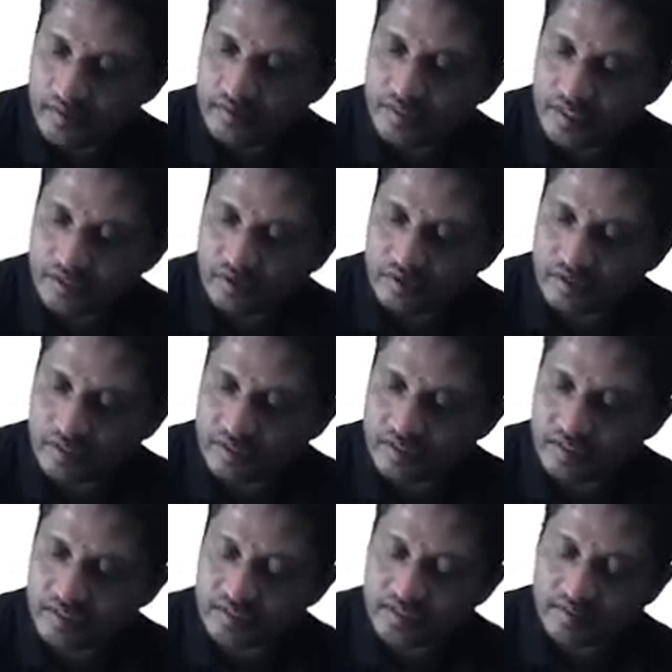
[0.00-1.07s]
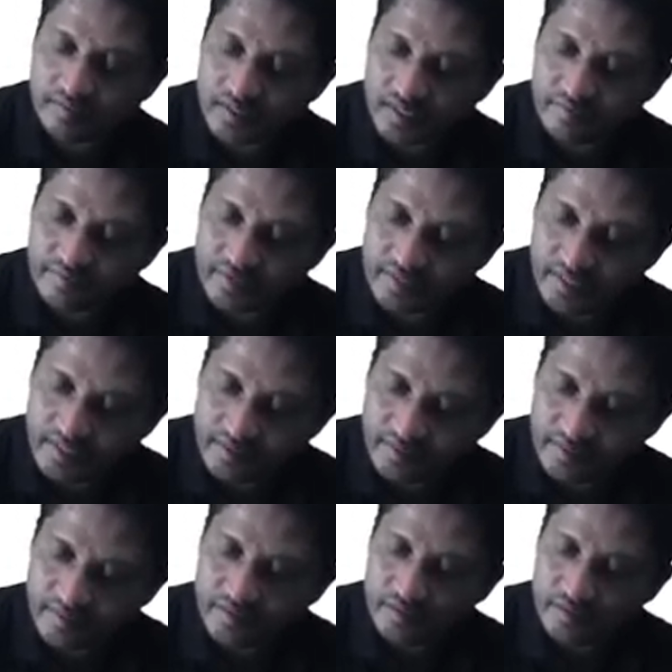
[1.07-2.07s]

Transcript: That is also easy. Some 11, right?